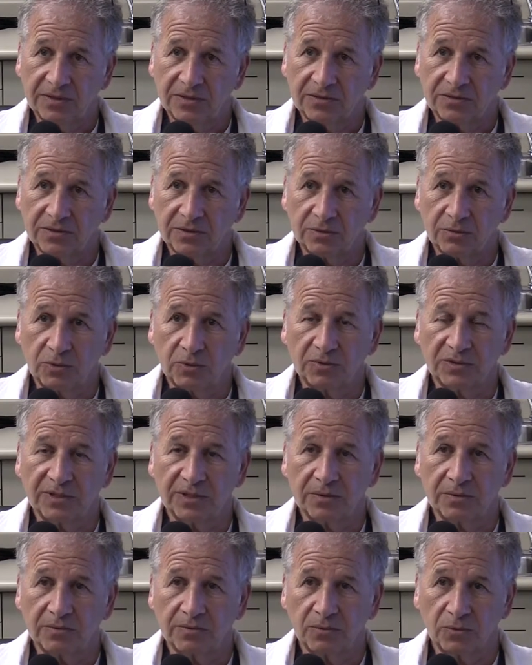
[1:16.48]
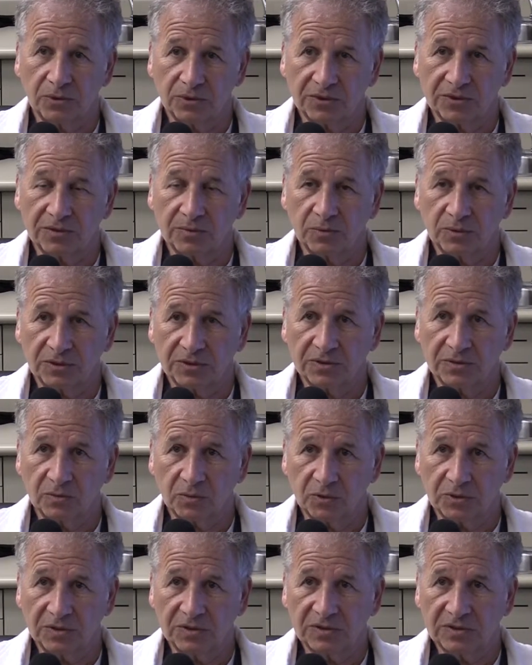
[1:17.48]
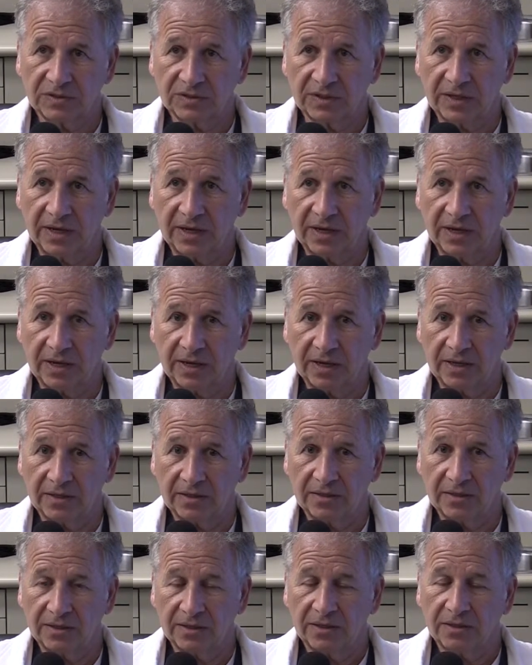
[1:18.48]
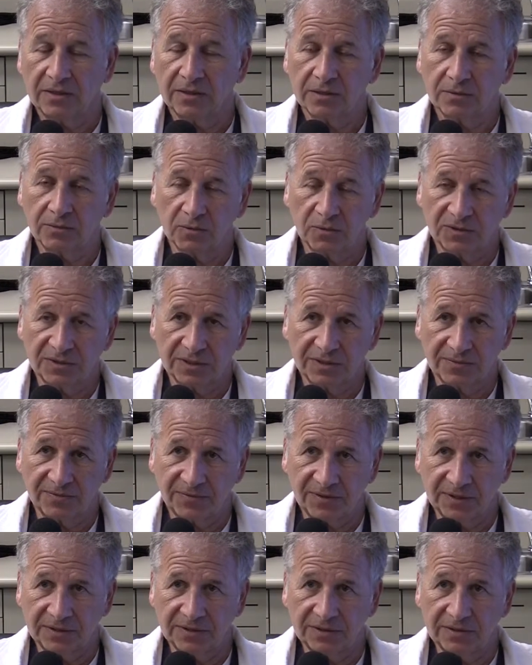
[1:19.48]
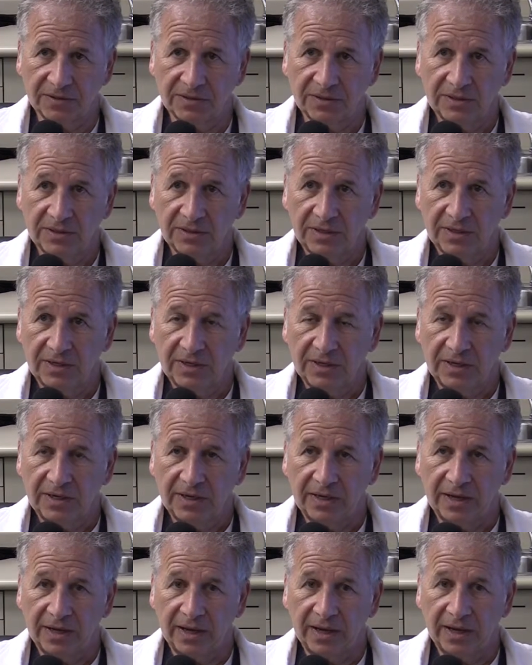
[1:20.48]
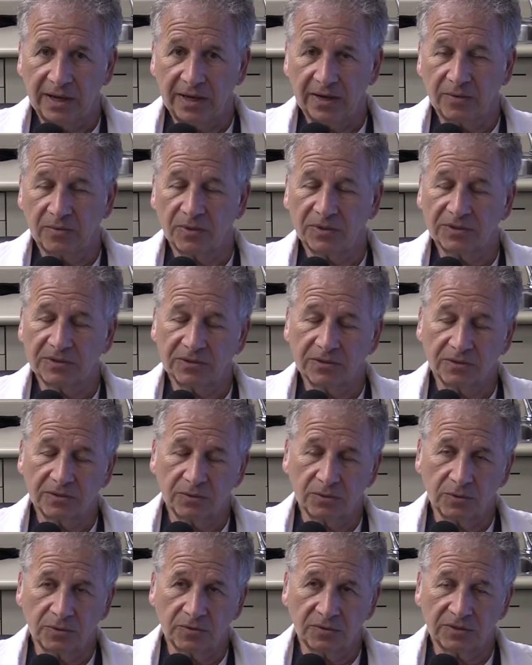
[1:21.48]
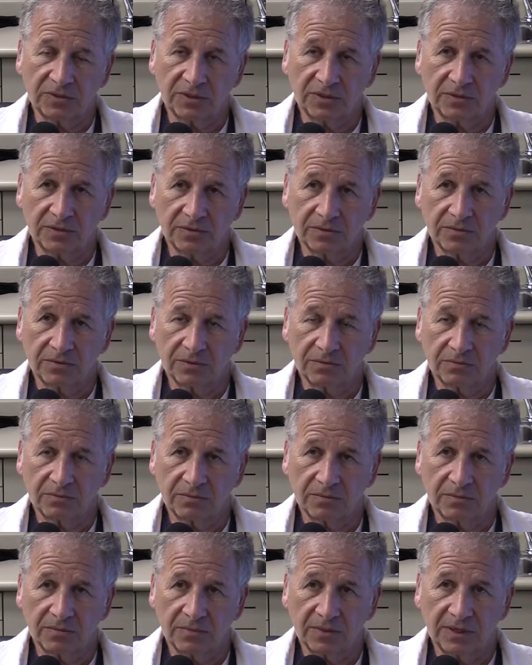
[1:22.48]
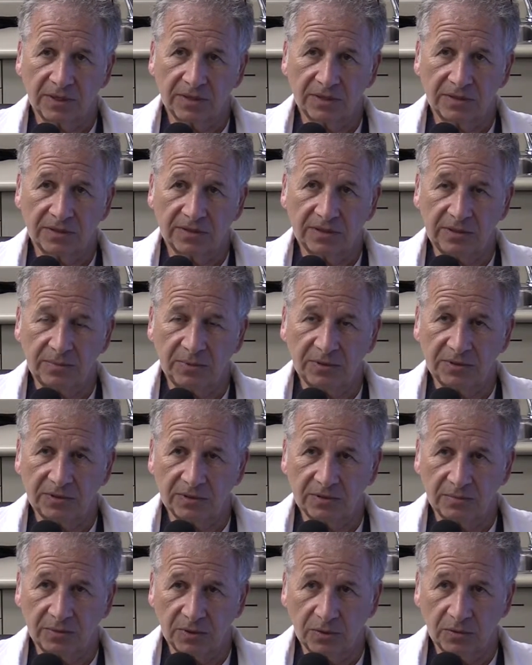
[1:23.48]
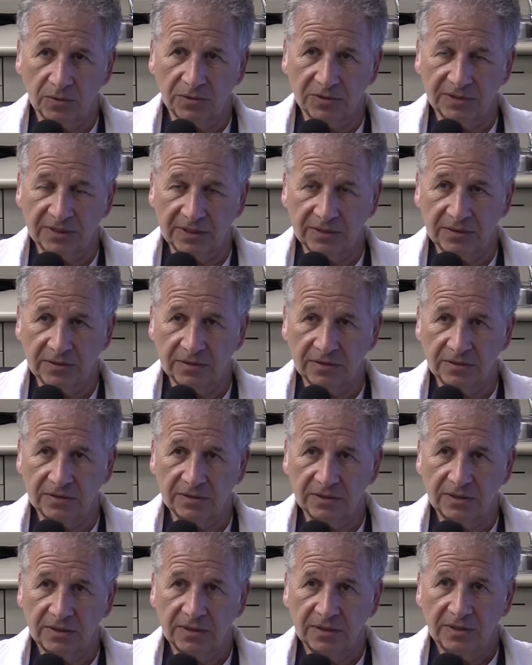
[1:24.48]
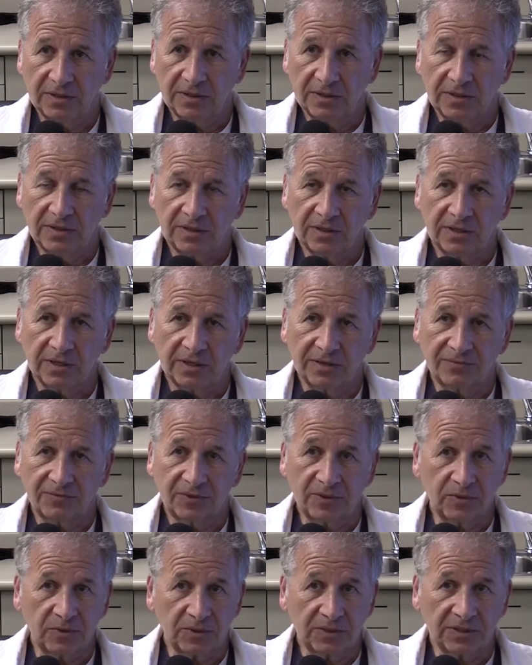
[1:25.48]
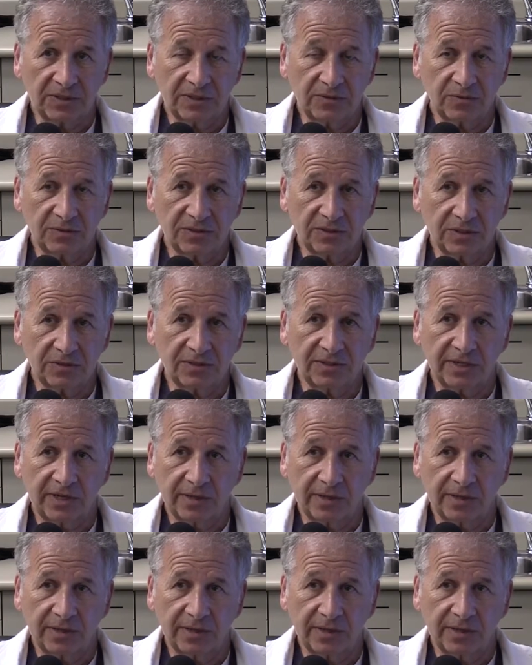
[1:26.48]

So their wounds get worse and worse and worse, and their wounds get infected. And once those wounds start getting deep into the bone or tendons, frequently they result in